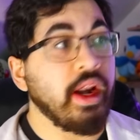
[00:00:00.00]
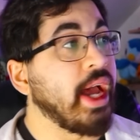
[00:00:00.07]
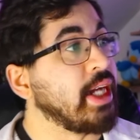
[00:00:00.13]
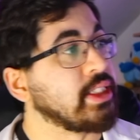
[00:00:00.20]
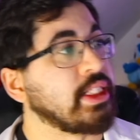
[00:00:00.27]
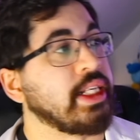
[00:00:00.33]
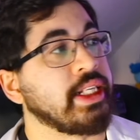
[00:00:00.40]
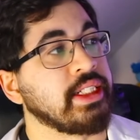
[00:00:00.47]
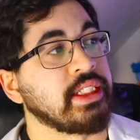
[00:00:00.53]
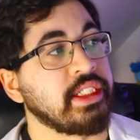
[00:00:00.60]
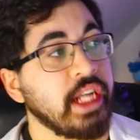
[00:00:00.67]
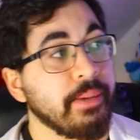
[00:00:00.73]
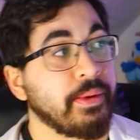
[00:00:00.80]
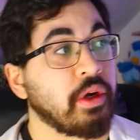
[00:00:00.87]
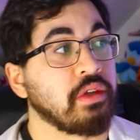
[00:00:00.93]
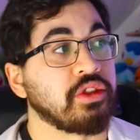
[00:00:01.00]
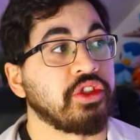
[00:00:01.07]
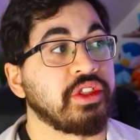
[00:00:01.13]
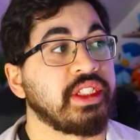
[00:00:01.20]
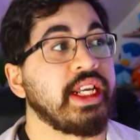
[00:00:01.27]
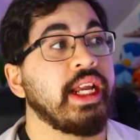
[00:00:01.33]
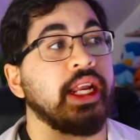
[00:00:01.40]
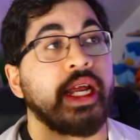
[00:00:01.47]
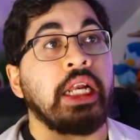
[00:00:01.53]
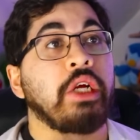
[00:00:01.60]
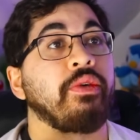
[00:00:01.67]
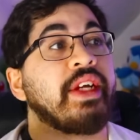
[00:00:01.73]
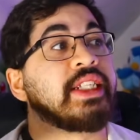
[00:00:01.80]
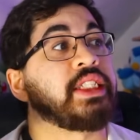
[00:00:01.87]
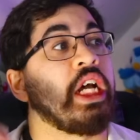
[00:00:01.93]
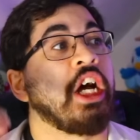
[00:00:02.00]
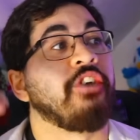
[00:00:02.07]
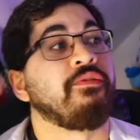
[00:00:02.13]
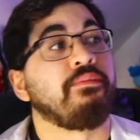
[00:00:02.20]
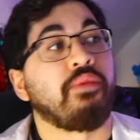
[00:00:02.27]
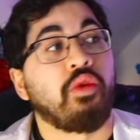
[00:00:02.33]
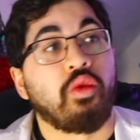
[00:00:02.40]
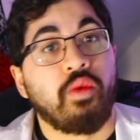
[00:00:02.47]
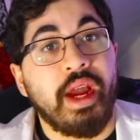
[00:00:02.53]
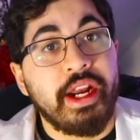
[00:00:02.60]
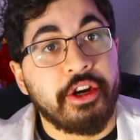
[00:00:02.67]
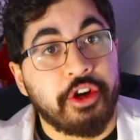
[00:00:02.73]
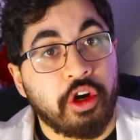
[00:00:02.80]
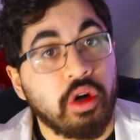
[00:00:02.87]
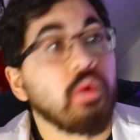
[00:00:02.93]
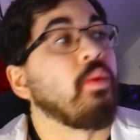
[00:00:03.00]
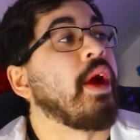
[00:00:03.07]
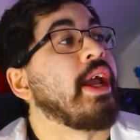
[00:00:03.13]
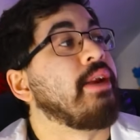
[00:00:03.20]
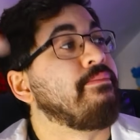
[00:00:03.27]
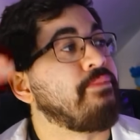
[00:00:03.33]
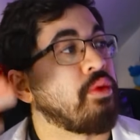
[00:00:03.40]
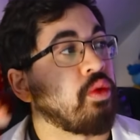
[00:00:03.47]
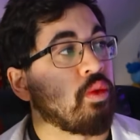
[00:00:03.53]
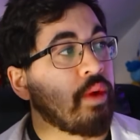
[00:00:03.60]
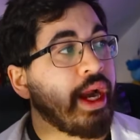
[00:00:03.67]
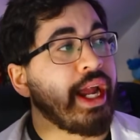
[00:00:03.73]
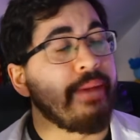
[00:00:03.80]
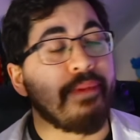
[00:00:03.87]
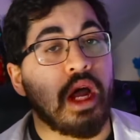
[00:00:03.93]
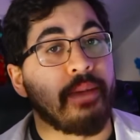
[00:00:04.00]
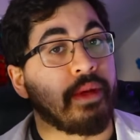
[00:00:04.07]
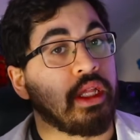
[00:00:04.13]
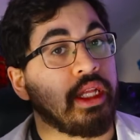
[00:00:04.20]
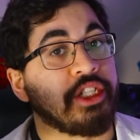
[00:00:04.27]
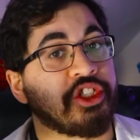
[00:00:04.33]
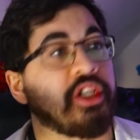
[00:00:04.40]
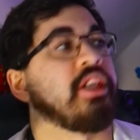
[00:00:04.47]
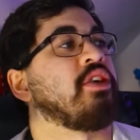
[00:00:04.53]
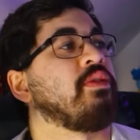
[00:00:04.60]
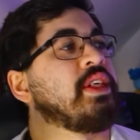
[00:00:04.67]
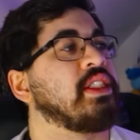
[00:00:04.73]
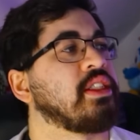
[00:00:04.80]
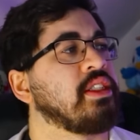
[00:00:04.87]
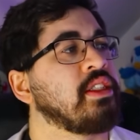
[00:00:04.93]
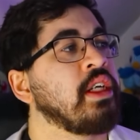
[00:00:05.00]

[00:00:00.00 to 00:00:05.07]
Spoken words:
as it is typical to see an increase of Predator when prey population increases.